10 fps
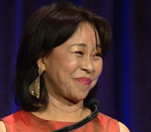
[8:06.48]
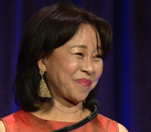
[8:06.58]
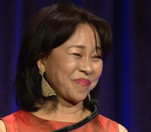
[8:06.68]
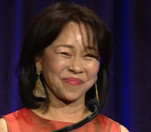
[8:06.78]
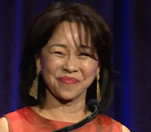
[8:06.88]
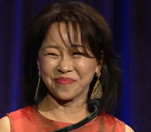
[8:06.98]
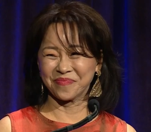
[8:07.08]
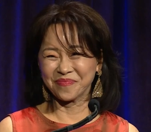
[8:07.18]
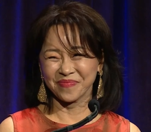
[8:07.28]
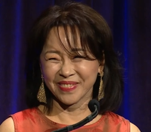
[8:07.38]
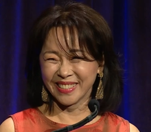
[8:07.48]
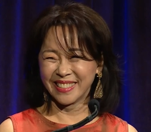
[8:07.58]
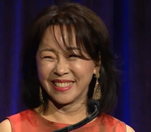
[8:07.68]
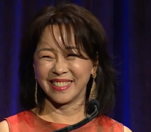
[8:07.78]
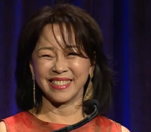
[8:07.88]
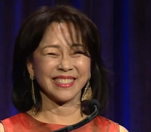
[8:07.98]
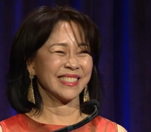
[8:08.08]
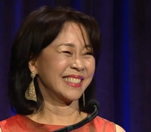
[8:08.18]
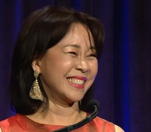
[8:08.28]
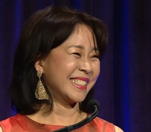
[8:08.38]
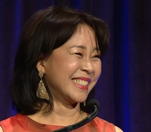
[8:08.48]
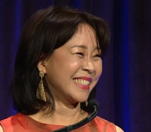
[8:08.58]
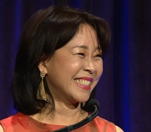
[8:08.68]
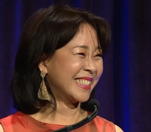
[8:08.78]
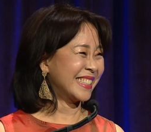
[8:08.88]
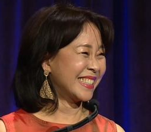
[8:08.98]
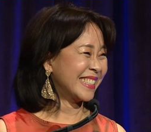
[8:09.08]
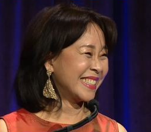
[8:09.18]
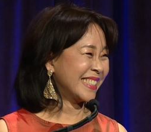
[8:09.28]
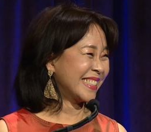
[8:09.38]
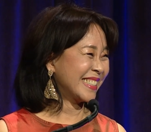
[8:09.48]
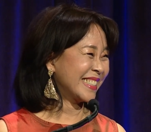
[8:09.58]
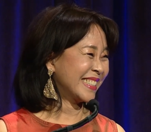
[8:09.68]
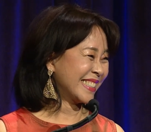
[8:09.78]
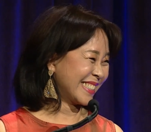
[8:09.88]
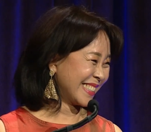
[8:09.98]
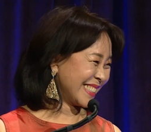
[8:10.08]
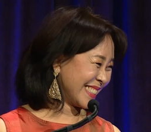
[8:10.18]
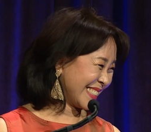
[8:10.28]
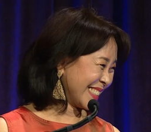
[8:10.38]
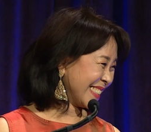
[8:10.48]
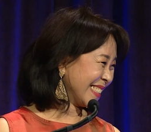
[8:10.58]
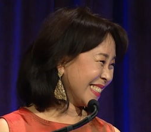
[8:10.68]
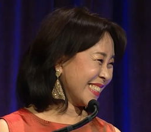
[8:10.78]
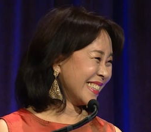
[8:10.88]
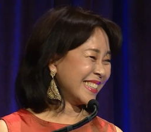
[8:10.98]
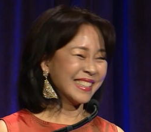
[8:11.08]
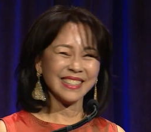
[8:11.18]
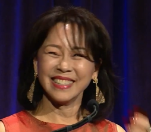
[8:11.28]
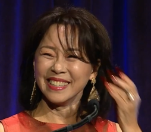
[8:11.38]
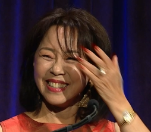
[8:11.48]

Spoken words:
(no one is talking)